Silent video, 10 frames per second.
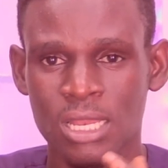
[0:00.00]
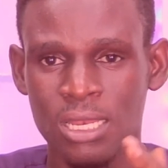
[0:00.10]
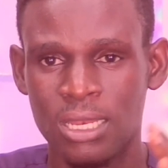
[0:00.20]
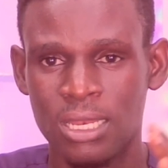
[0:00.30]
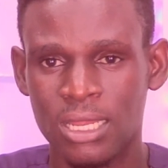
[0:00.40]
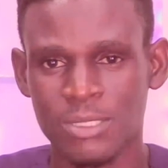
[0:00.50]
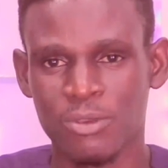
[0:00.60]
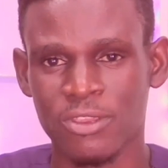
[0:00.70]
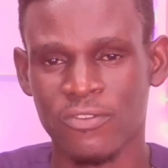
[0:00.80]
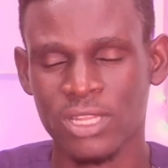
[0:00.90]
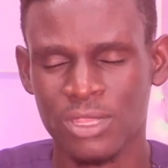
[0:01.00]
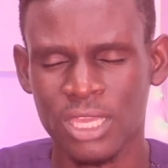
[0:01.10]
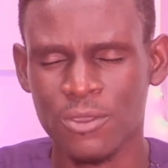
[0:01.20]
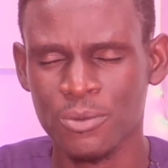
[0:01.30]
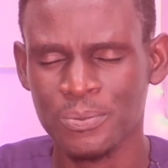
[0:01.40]
Let's pray. Father, we
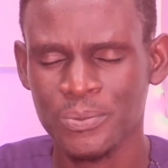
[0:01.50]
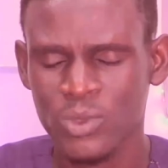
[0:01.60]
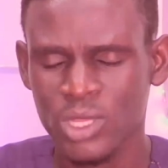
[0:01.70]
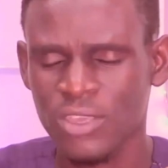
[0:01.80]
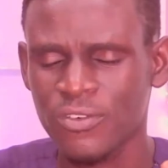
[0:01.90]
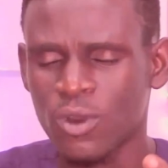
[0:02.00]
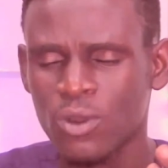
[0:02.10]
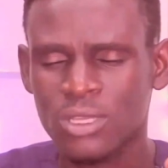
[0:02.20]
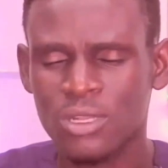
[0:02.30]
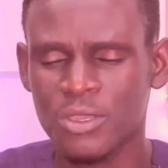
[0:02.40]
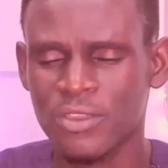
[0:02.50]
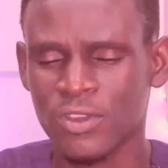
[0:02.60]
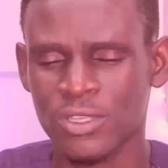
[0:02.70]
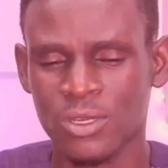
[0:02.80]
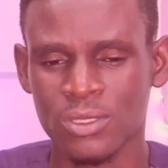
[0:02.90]
thank you really all the glory give
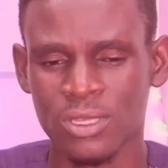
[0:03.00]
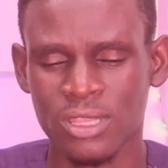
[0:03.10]
you the honor.